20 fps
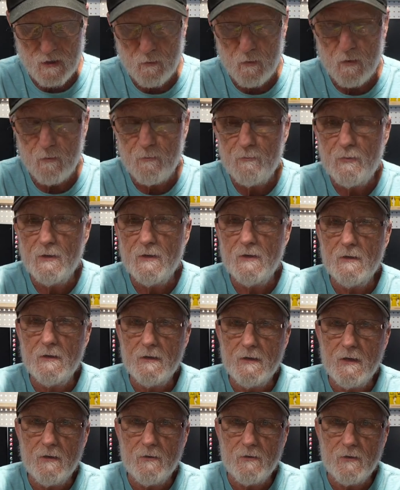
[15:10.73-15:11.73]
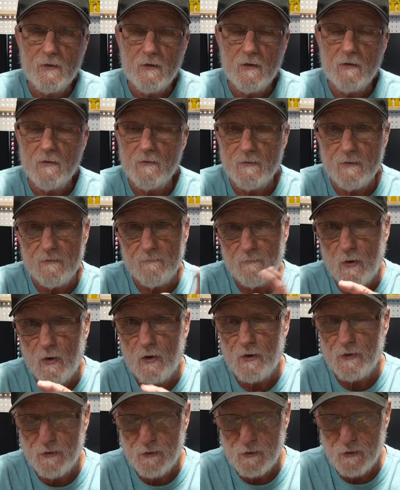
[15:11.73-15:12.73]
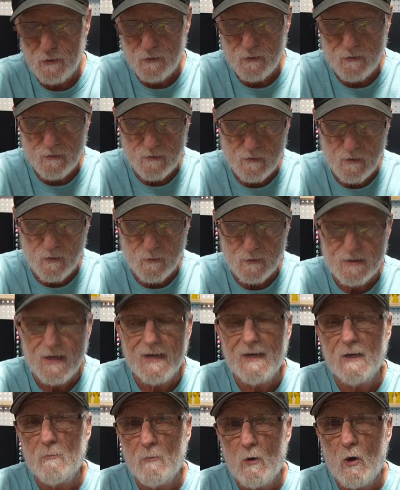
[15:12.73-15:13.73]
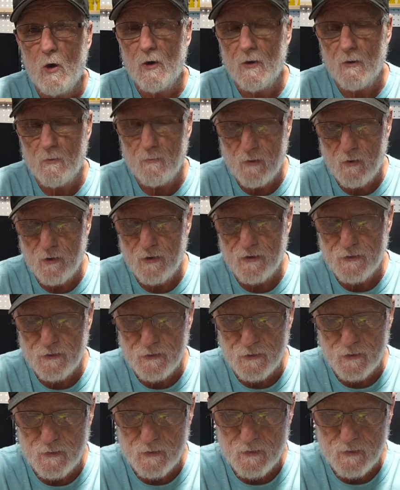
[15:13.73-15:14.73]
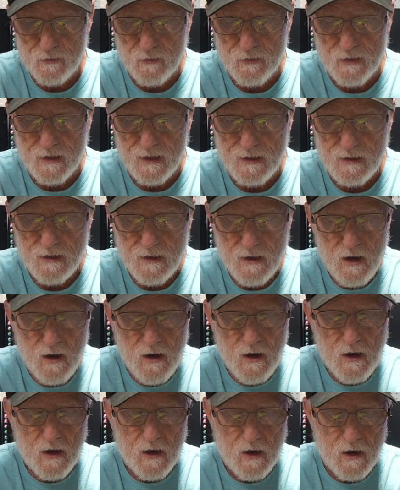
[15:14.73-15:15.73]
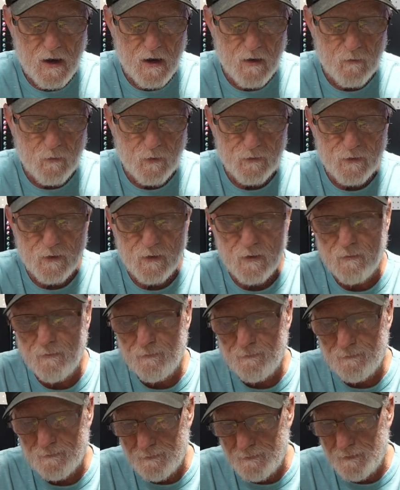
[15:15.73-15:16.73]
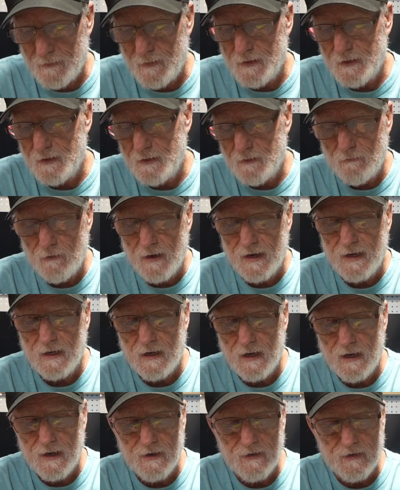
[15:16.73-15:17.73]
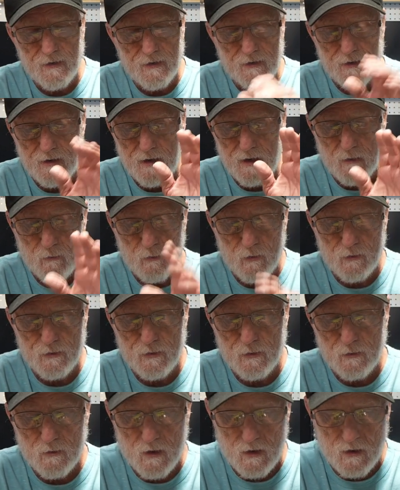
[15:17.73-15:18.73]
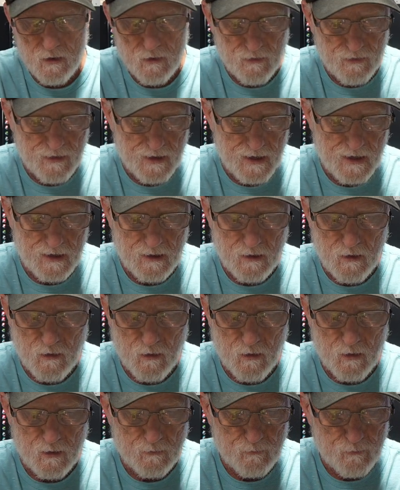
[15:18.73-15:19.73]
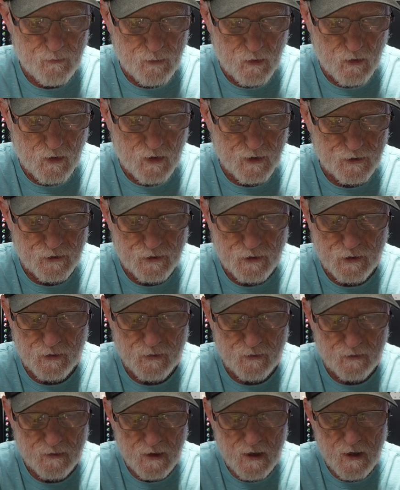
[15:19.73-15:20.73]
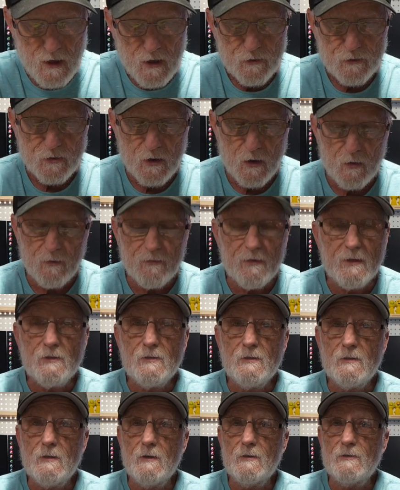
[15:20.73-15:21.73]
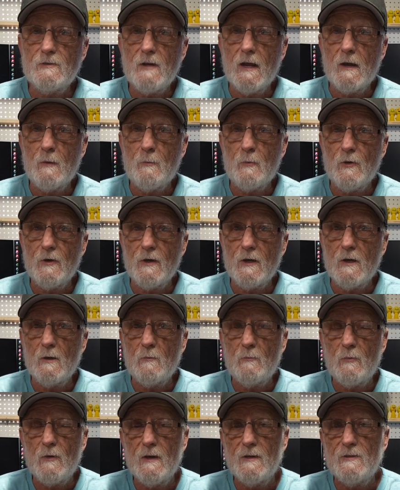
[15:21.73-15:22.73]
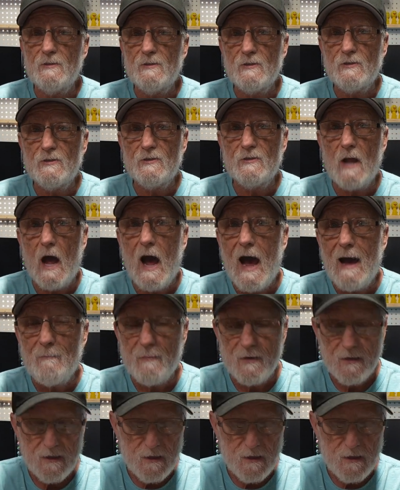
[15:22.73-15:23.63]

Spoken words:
We'll put it together on part 2, or we'll take it apart on part 2. Okay, we'll do the regulator, and we'll do all that on part 2. So this looks like a pretty good place to stop.